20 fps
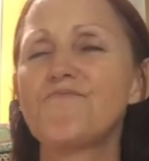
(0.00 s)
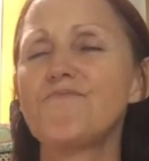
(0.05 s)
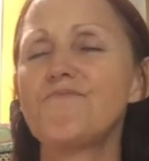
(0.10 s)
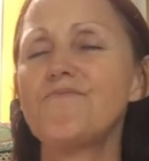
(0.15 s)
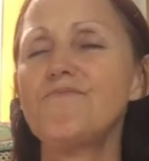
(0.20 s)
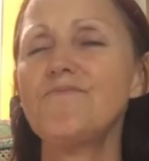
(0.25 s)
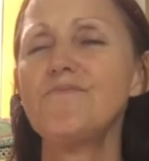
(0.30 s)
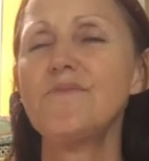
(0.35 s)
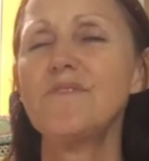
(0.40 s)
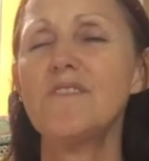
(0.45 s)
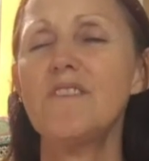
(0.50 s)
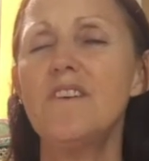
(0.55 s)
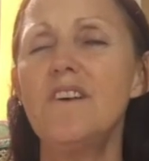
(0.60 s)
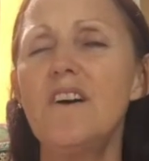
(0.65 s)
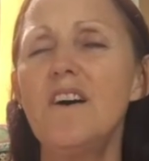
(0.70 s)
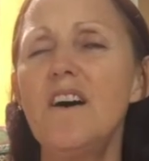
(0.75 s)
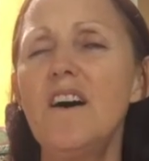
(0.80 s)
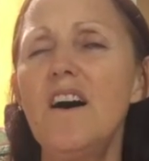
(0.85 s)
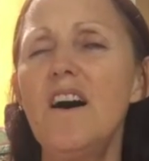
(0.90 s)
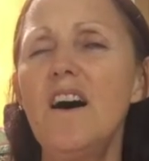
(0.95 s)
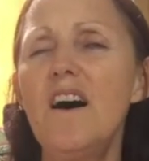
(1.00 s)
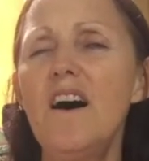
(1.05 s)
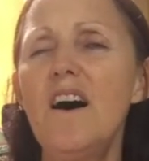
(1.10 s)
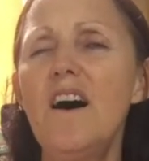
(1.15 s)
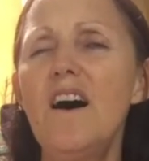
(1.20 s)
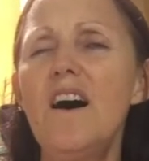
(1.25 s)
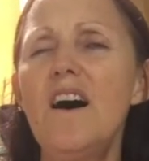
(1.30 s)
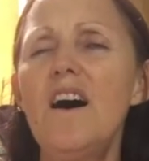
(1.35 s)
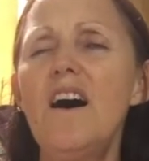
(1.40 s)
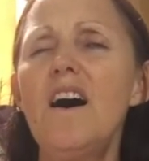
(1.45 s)

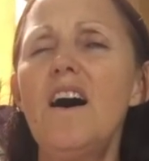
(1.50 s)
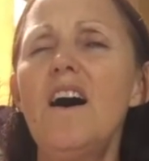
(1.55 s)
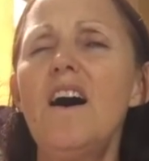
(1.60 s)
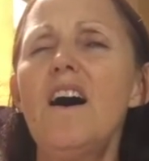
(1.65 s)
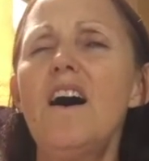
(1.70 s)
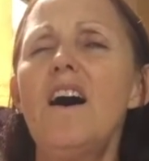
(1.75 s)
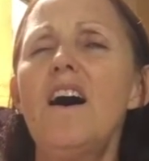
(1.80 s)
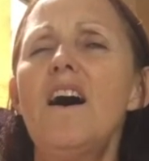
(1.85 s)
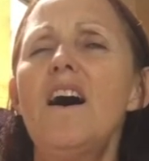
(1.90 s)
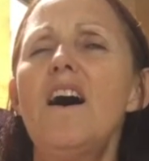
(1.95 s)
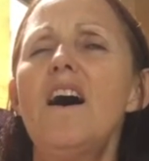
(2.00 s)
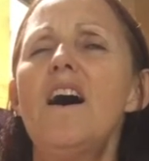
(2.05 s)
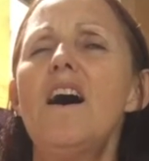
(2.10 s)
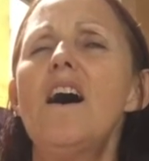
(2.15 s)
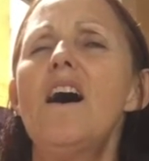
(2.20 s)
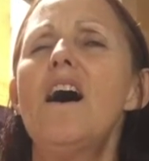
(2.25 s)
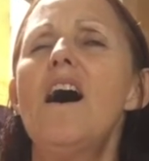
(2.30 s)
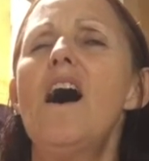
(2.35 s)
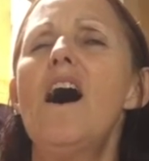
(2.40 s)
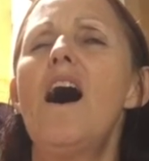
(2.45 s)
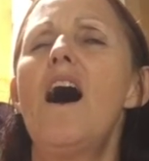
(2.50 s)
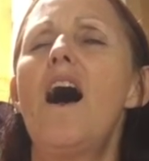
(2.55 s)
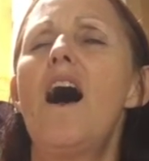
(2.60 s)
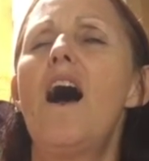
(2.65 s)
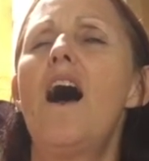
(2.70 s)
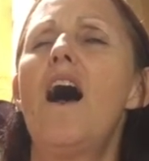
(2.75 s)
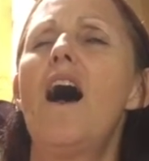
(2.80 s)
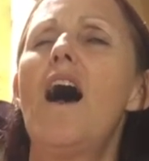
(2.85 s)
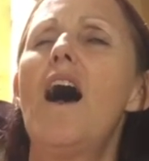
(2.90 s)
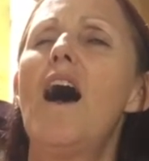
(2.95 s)

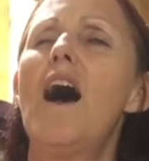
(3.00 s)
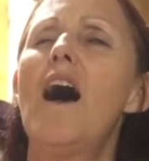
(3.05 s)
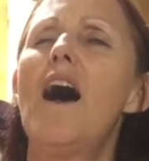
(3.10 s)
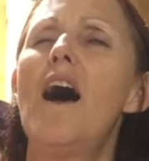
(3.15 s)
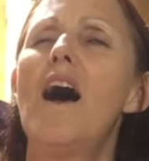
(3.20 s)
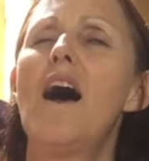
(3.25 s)
(no one is talking)